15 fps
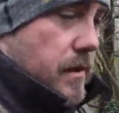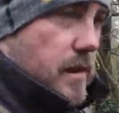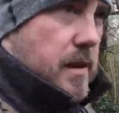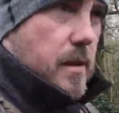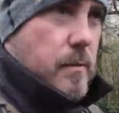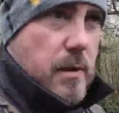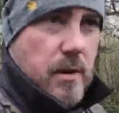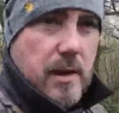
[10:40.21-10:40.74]

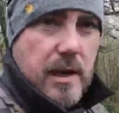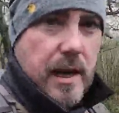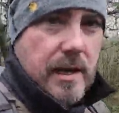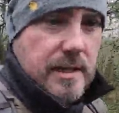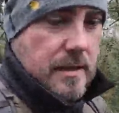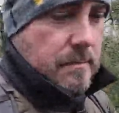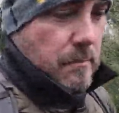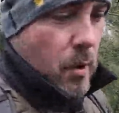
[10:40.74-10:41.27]

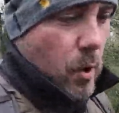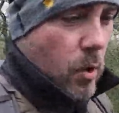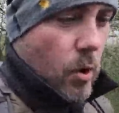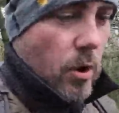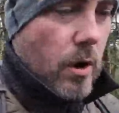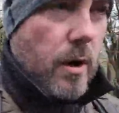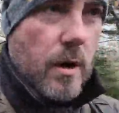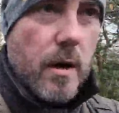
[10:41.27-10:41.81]
communicated
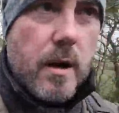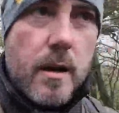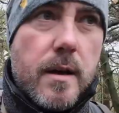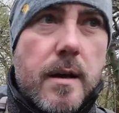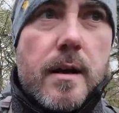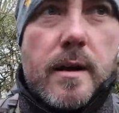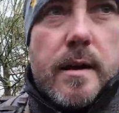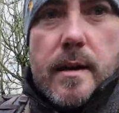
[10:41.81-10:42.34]
more,
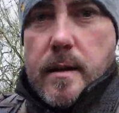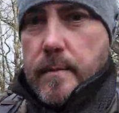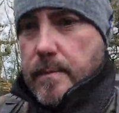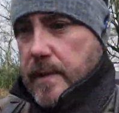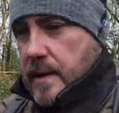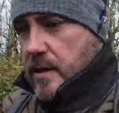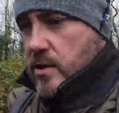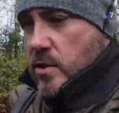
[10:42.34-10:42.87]

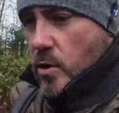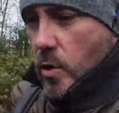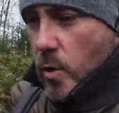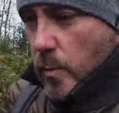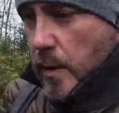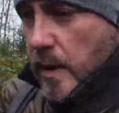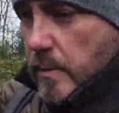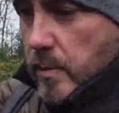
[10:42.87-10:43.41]
you saw
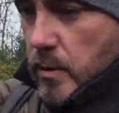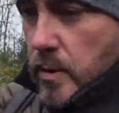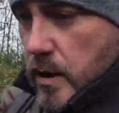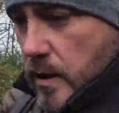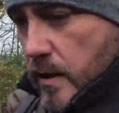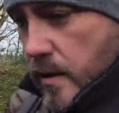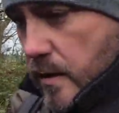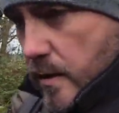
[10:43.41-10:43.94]
people,
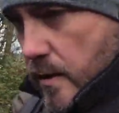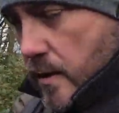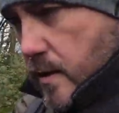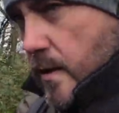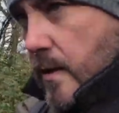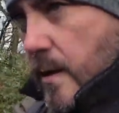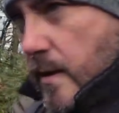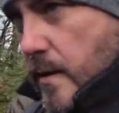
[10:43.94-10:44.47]

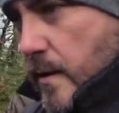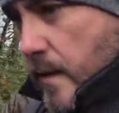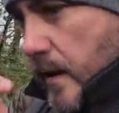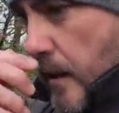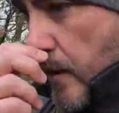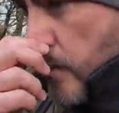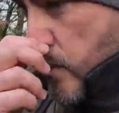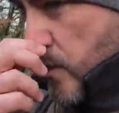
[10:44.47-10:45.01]

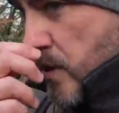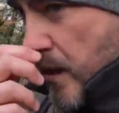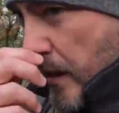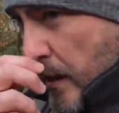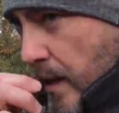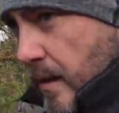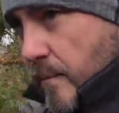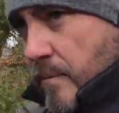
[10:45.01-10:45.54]
and I just
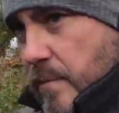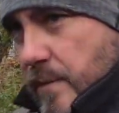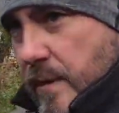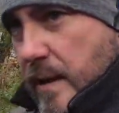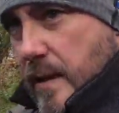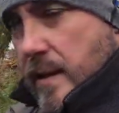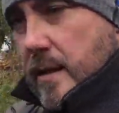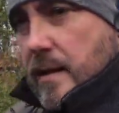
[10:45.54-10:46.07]
think
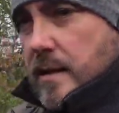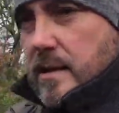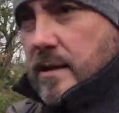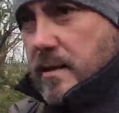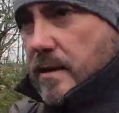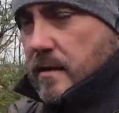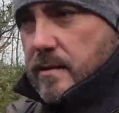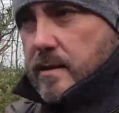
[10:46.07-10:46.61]

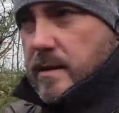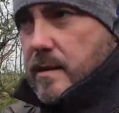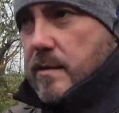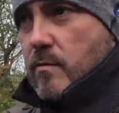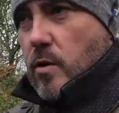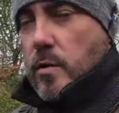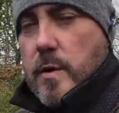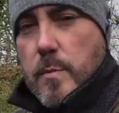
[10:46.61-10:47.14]
they've
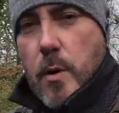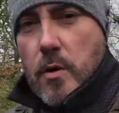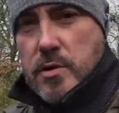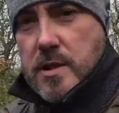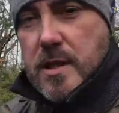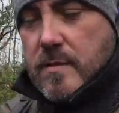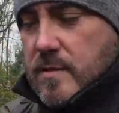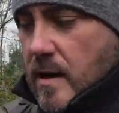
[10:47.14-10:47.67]
got the
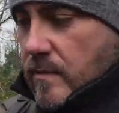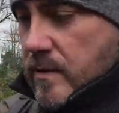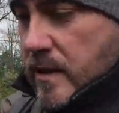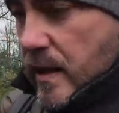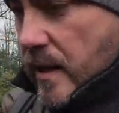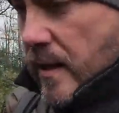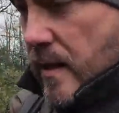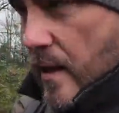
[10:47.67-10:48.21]
positives, haven't
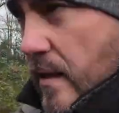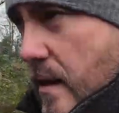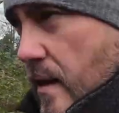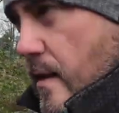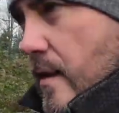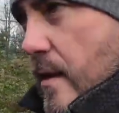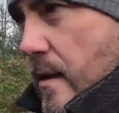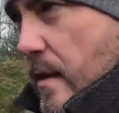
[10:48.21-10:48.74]
they?
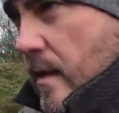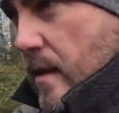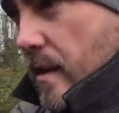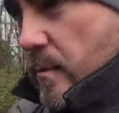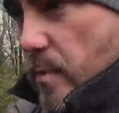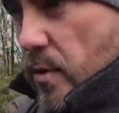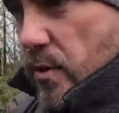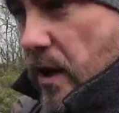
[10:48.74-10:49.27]

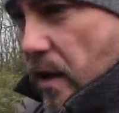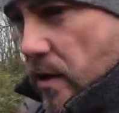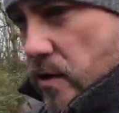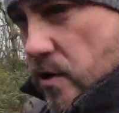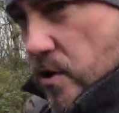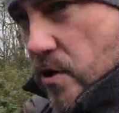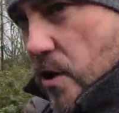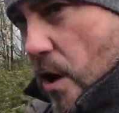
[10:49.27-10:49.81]
But they are
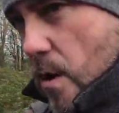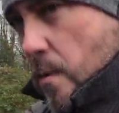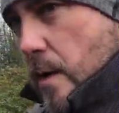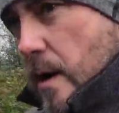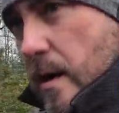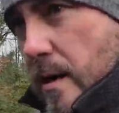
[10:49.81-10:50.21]
so...